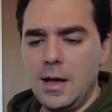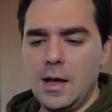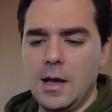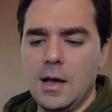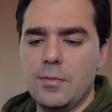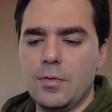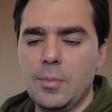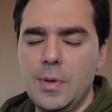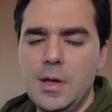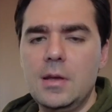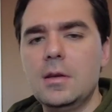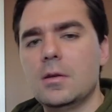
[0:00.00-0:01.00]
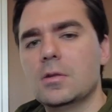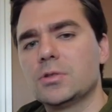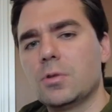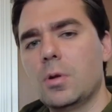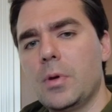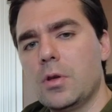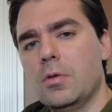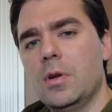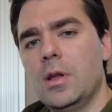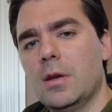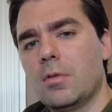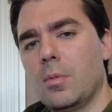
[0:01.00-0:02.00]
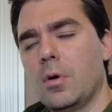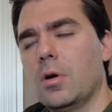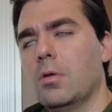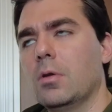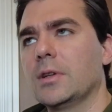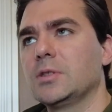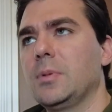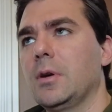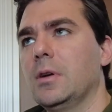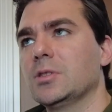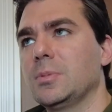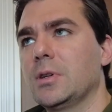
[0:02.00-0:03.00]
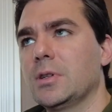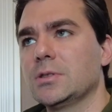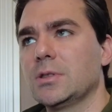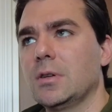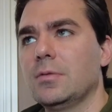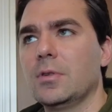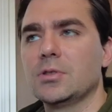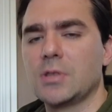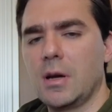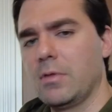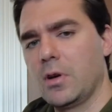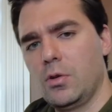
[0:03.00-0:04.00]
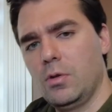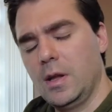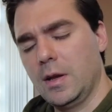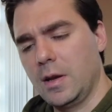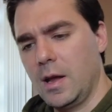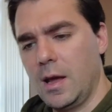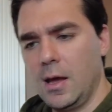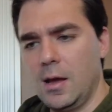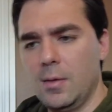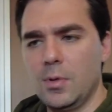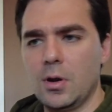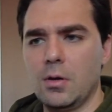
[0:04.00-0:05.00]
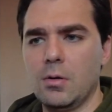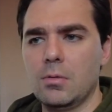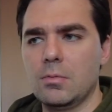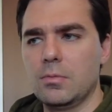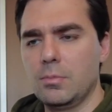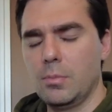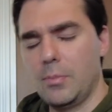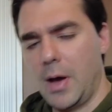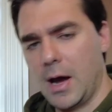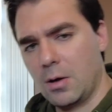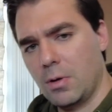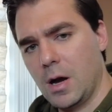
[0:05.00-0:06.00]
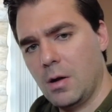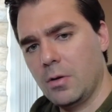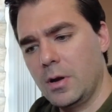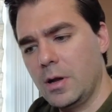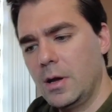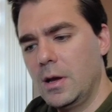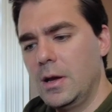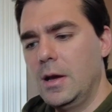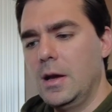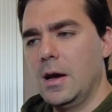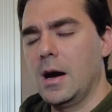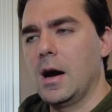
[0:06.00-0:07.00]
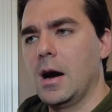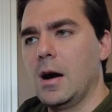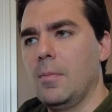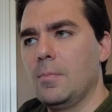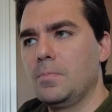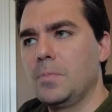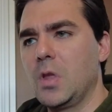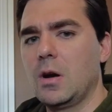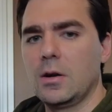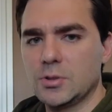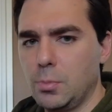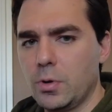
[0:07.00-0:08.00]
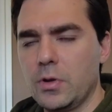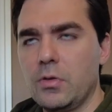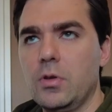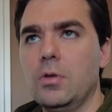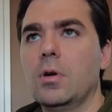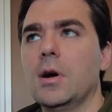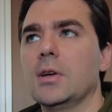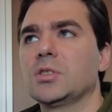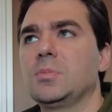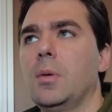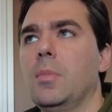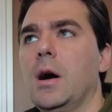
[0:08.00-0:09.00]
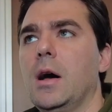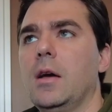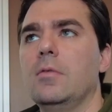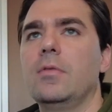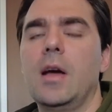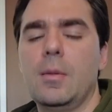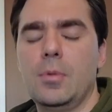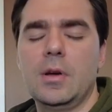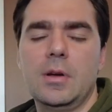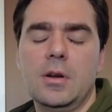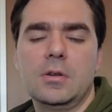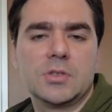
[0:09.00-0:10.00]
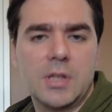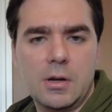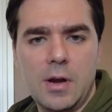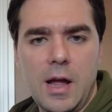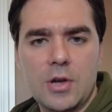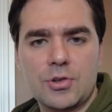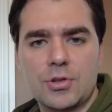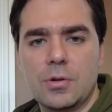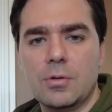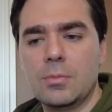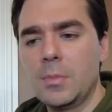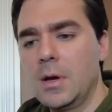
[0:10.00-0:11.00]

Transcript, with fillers: And for me, it was a little bit unique from my own experience because uh, first I have a unique name, you know, background. Um, you know, I was born in the U.S., but my family, you know, is international.